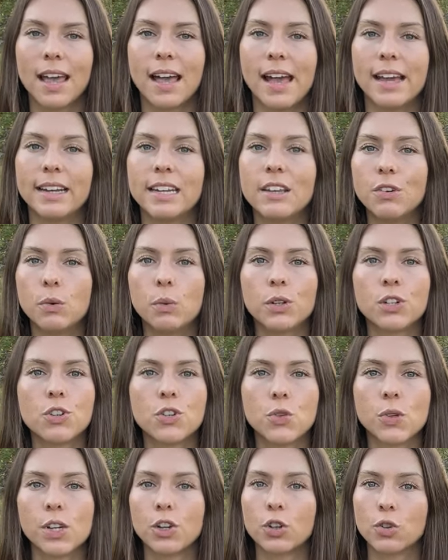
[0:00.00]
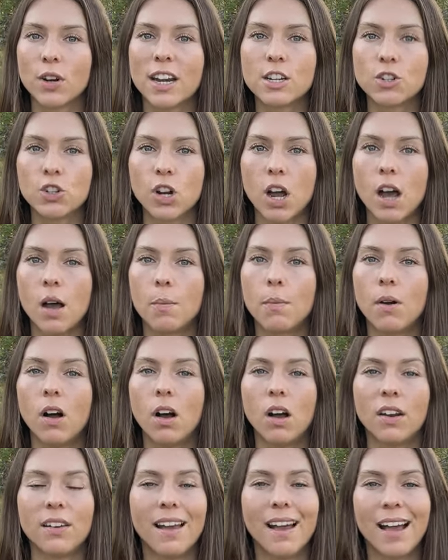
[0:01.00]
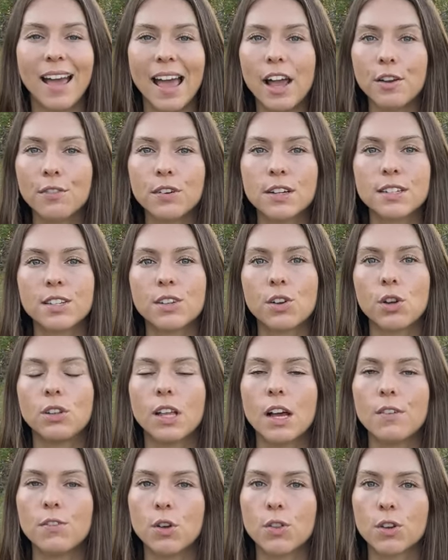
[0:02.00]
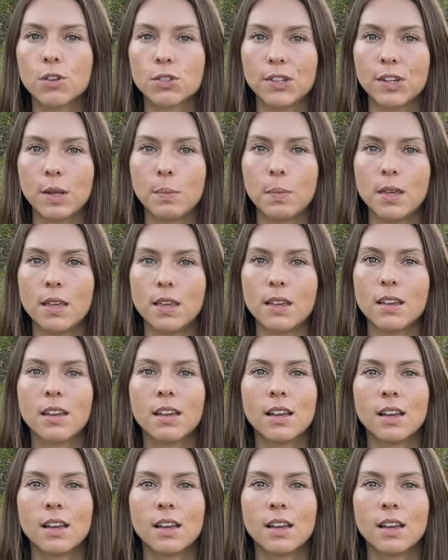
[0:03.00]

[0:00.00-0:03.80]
And even when you're doing a great job on every single level, there's going to be